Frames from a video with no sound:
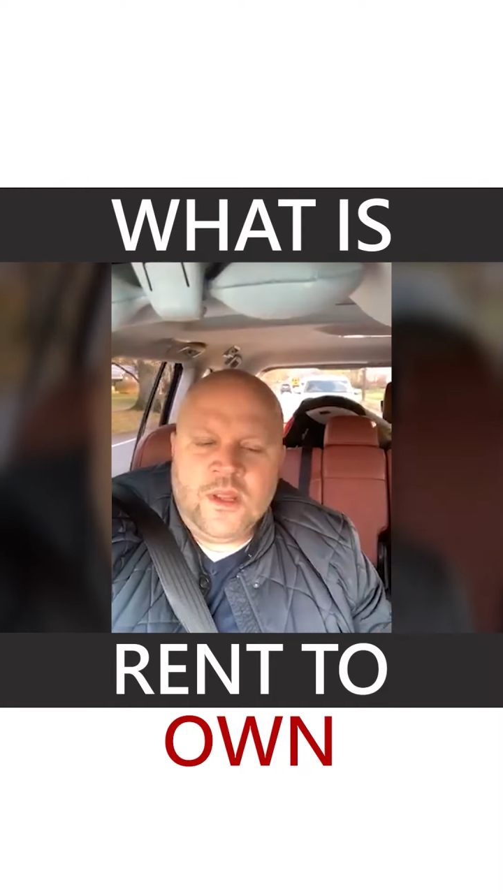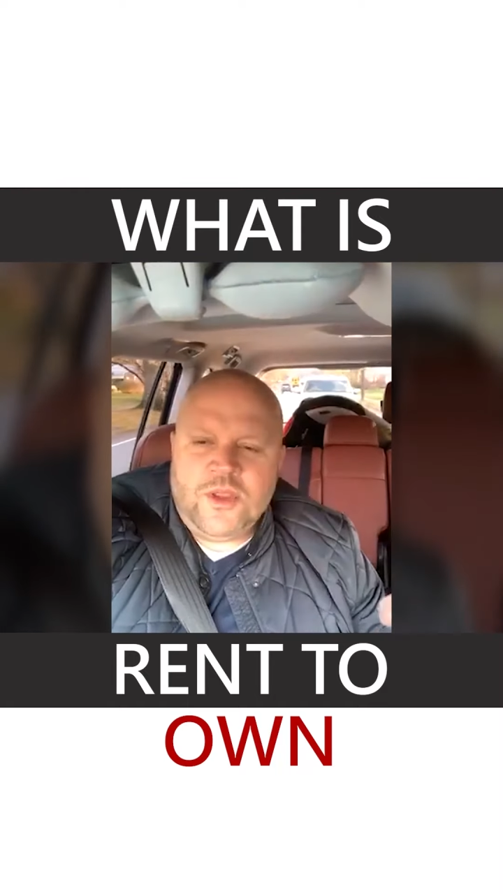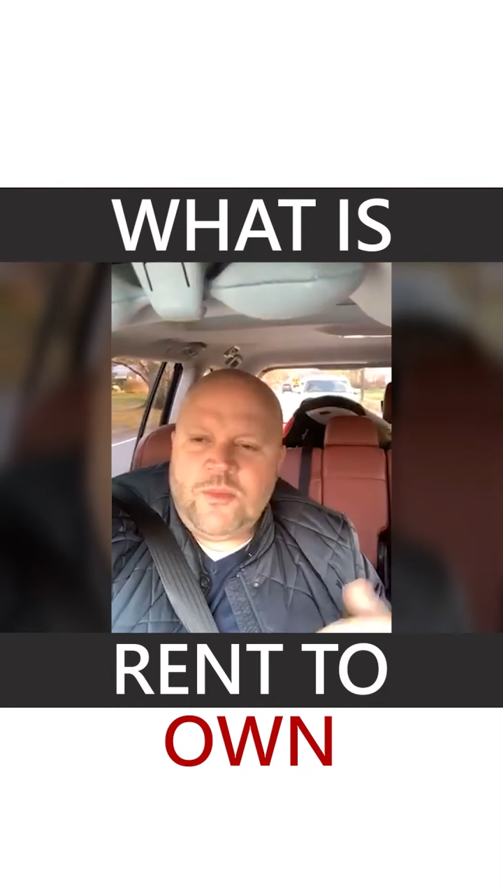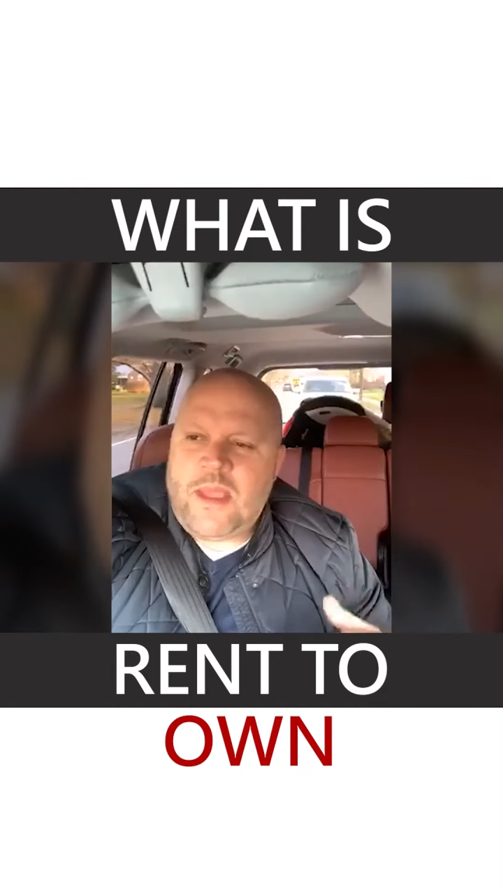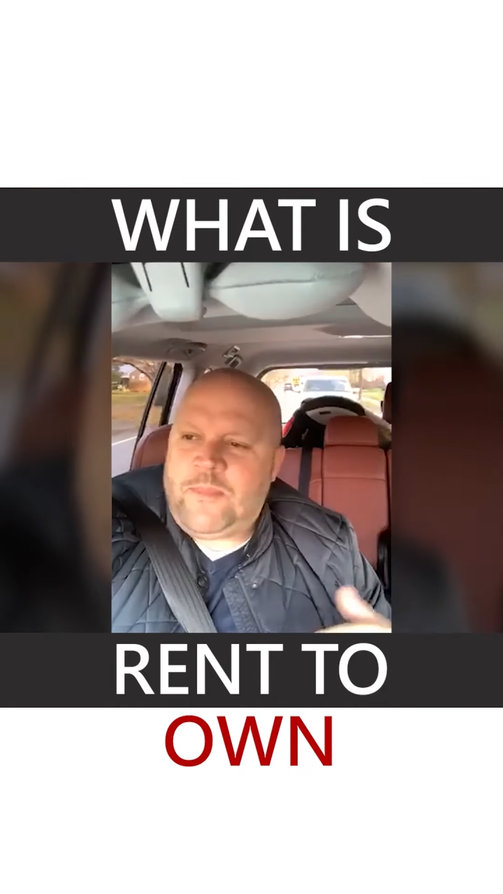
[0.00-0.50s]

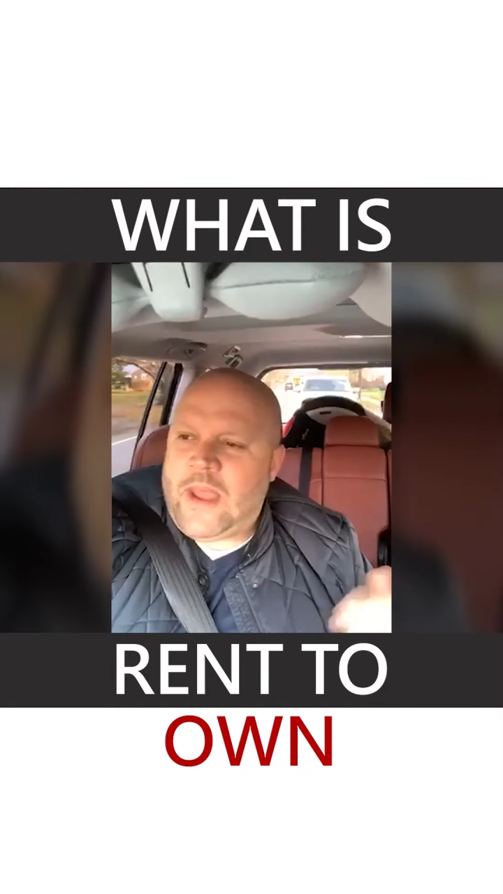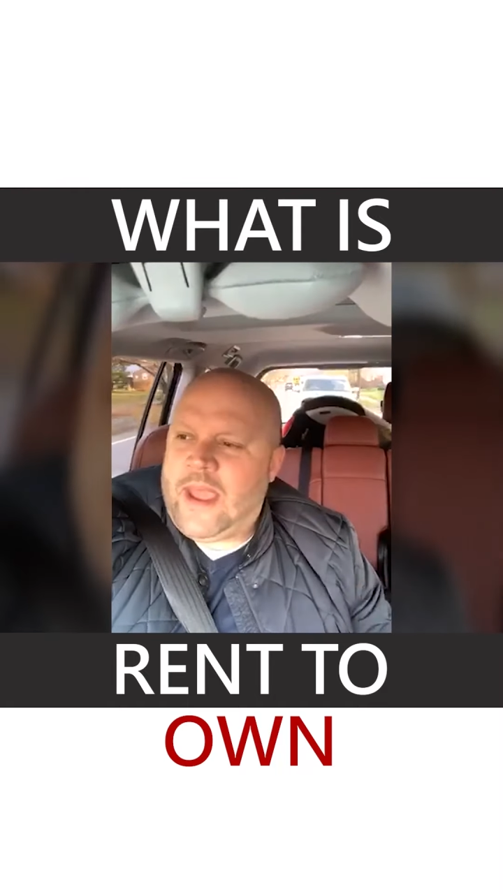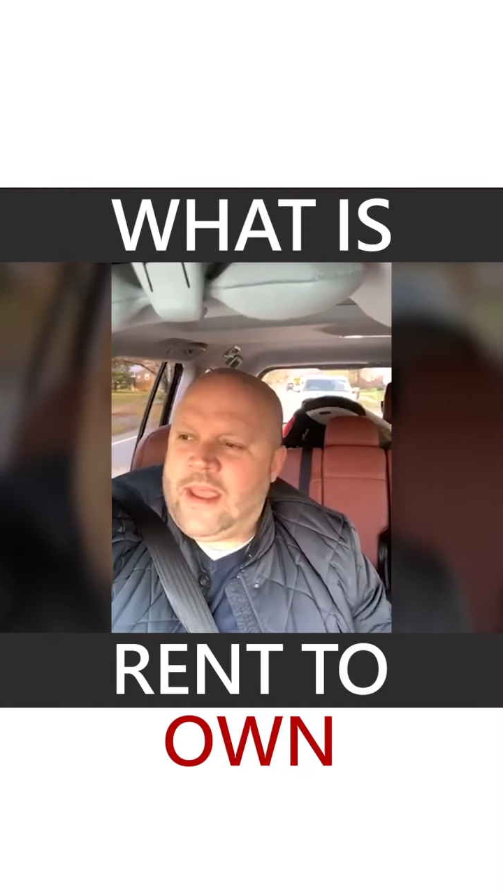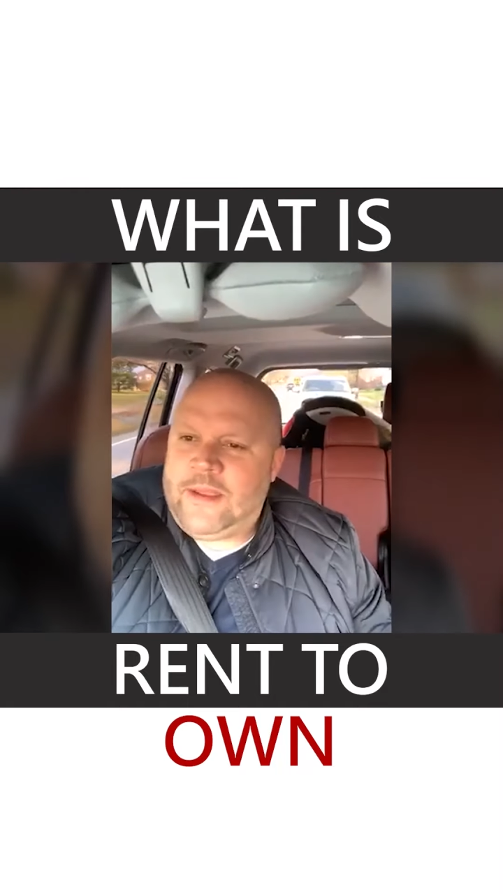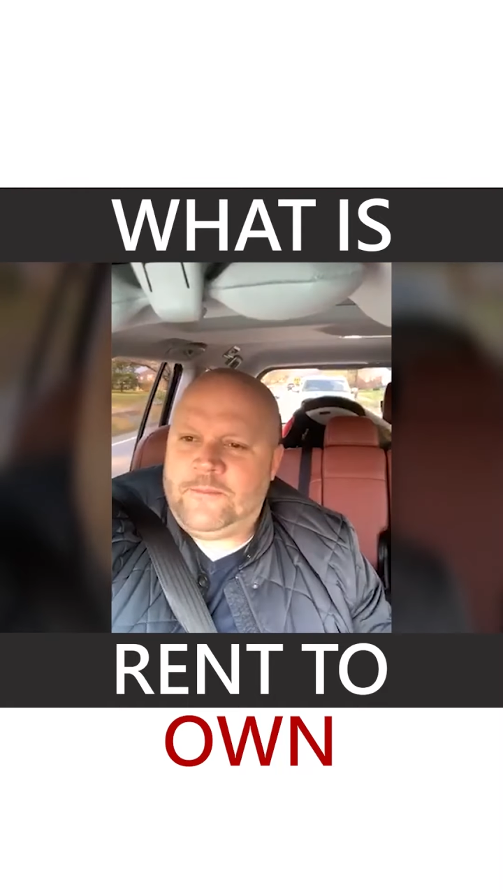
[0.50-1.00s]
you may
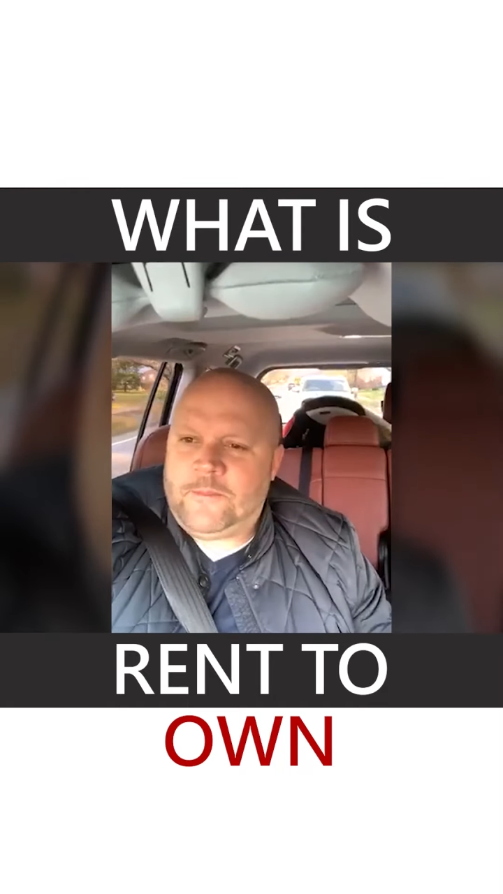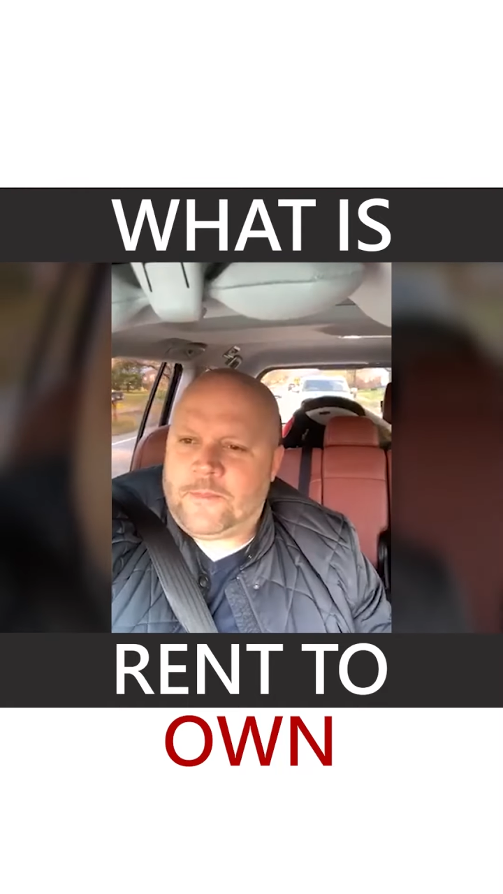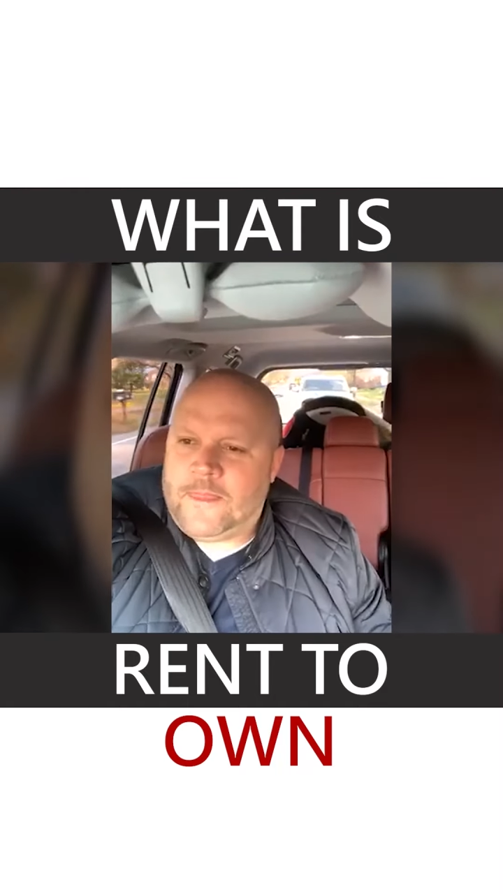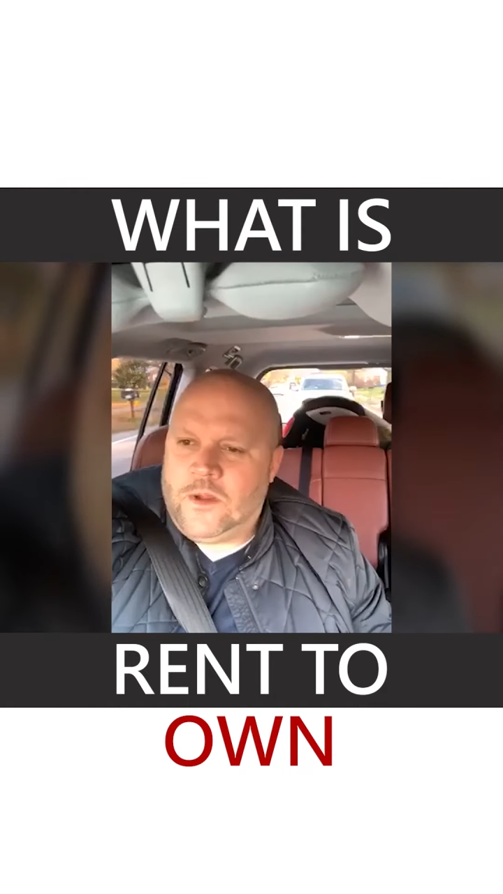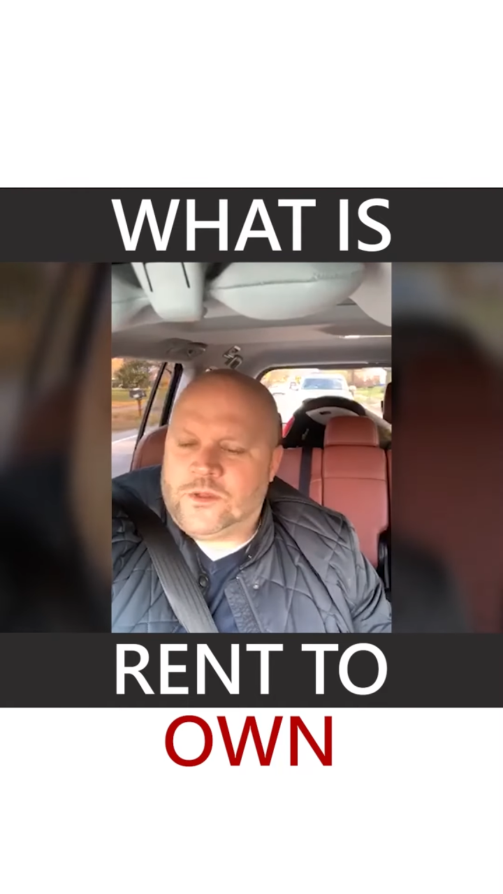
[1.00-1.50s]
pay
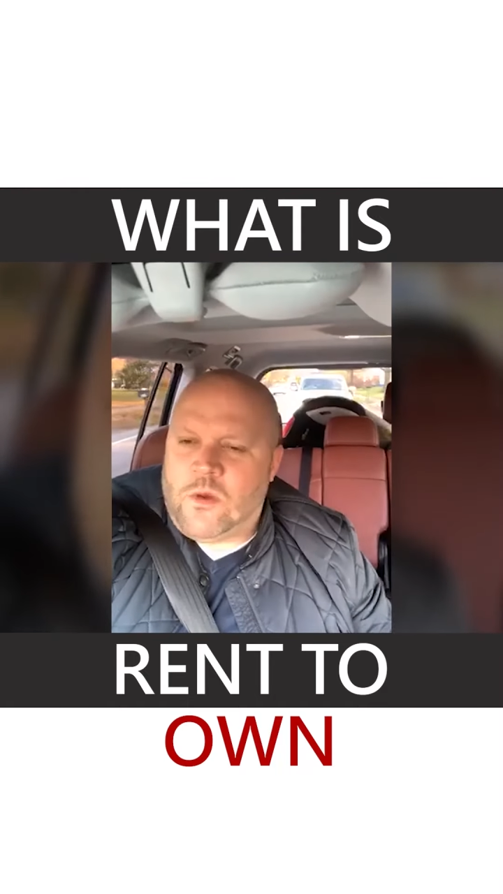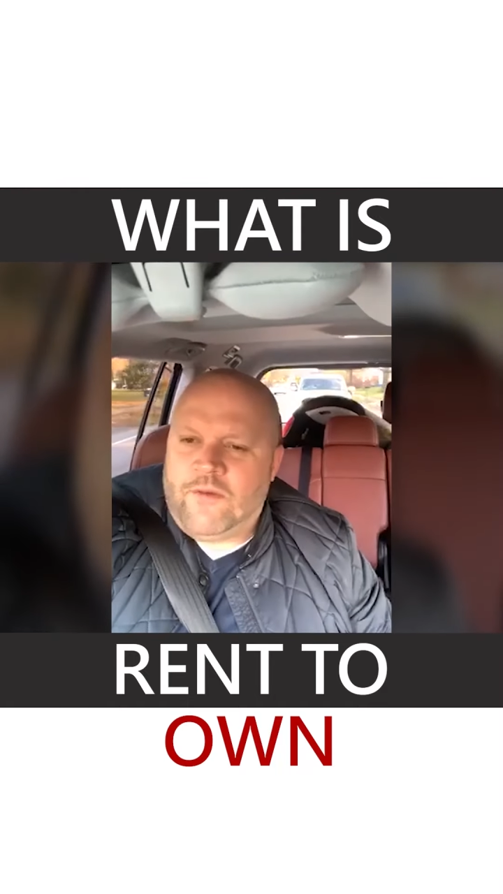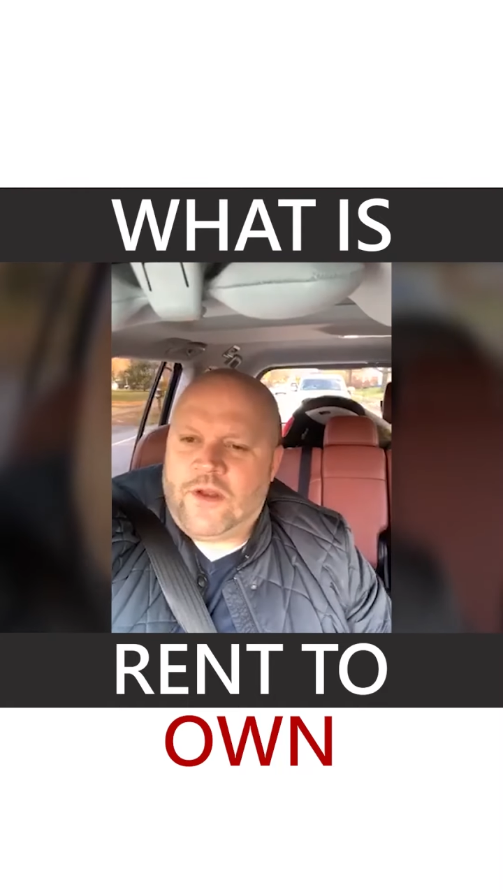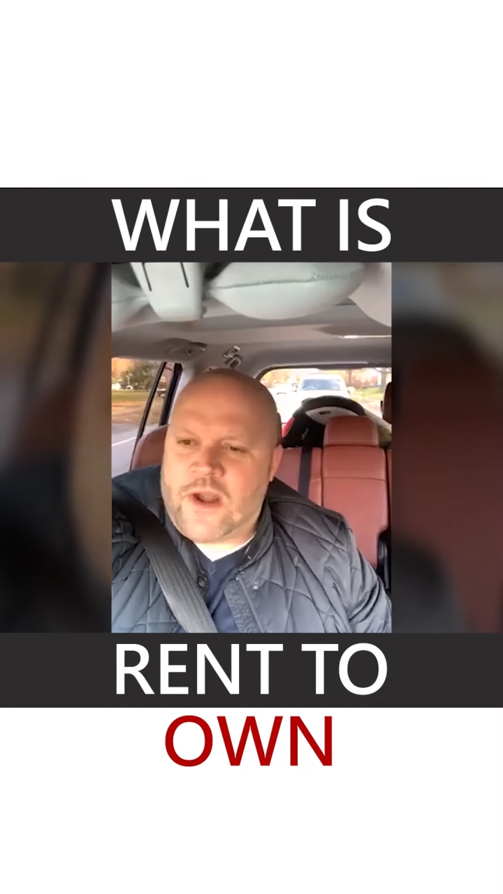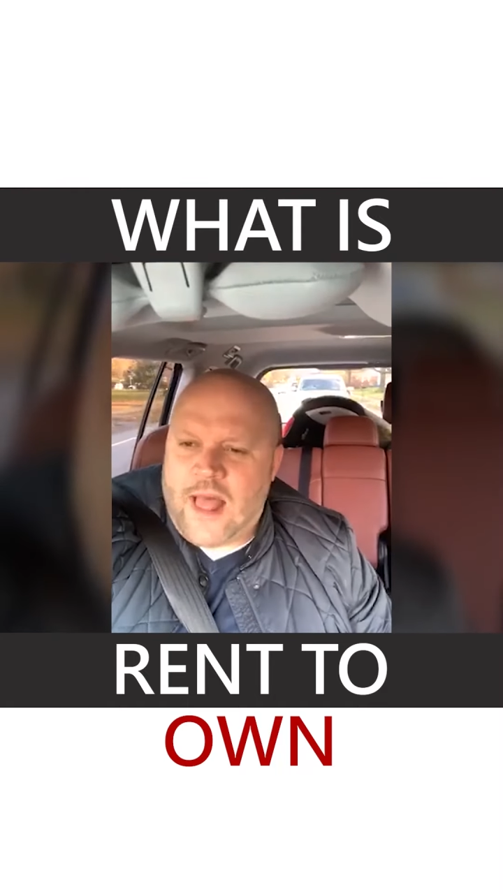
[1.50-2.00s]

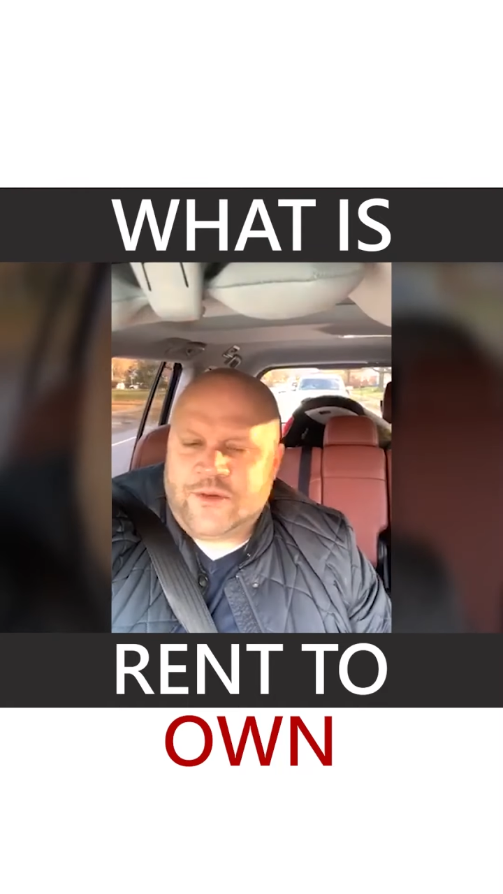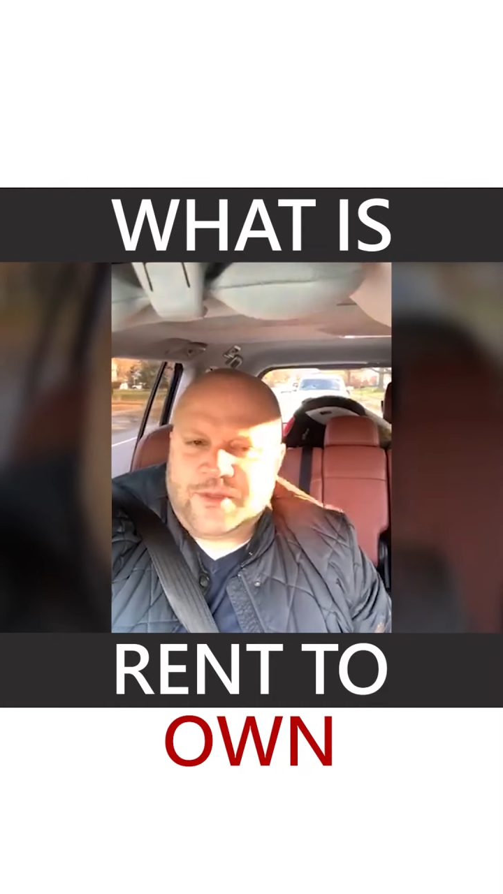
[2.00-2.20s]
$1,200